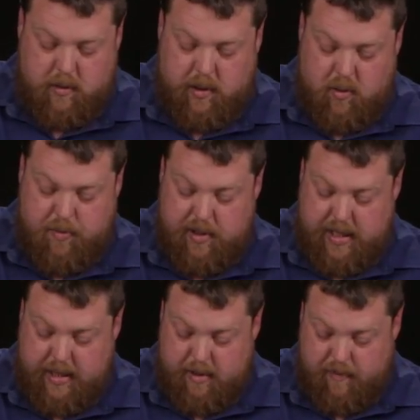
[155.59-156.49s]
we're going to open
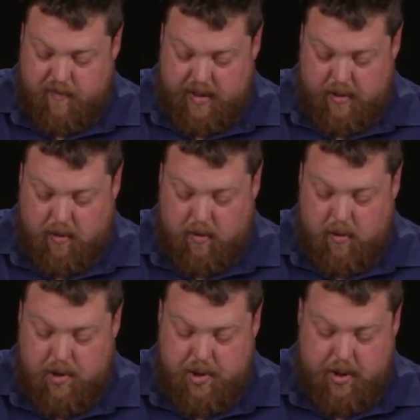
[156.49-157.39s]
that up, find our
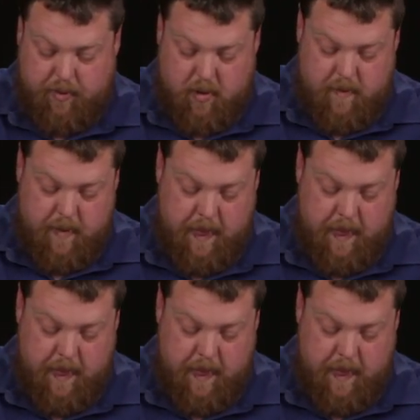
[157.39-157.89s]
large dipper.